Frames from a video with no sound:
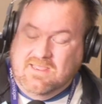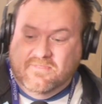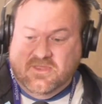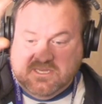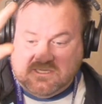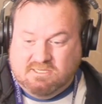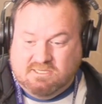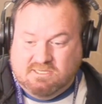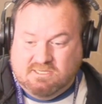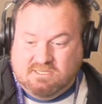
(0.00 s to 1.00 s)
of in the
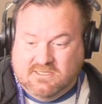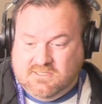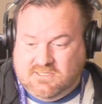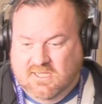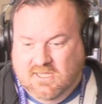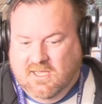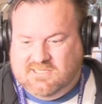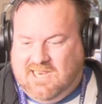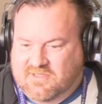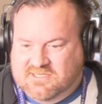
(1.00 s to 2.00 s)
distance. I
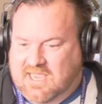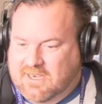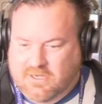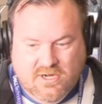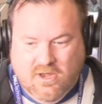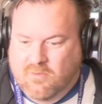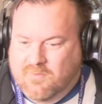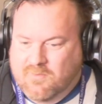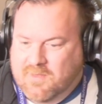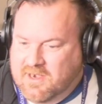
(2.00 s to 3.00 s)
started this saying, no
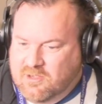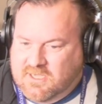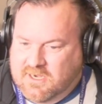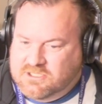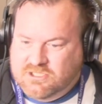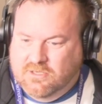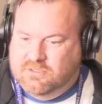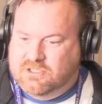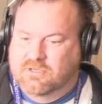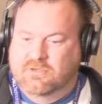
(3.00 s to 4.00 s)
metahuman's going to get a
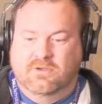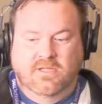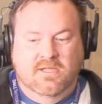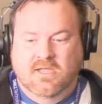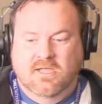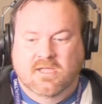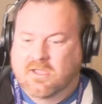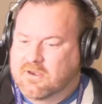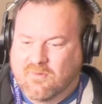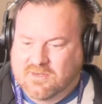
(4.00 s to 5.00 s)
show tune.
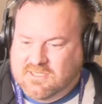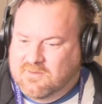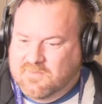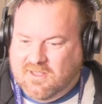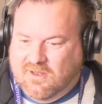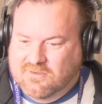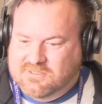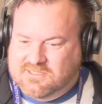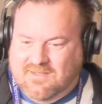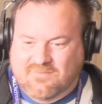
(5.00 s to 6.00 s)
No one's going to be
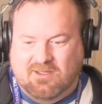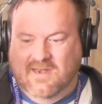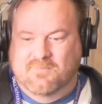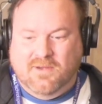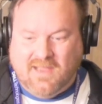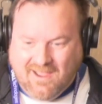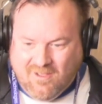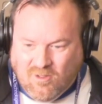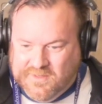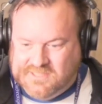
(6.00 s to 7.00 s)
close up. We're going to put
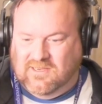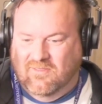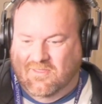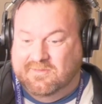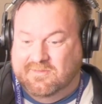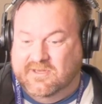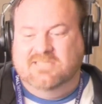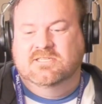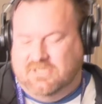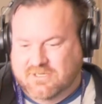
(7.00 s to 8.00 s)
helmets on them. Like,
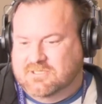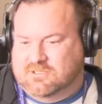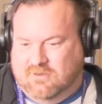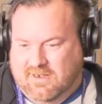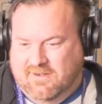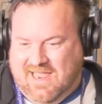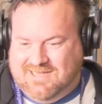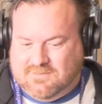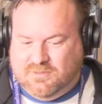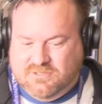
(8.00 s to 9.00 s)
you just try and,
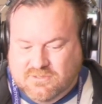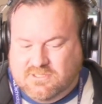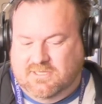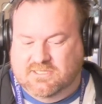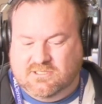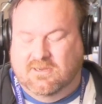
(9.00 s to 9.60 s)
as a producer, you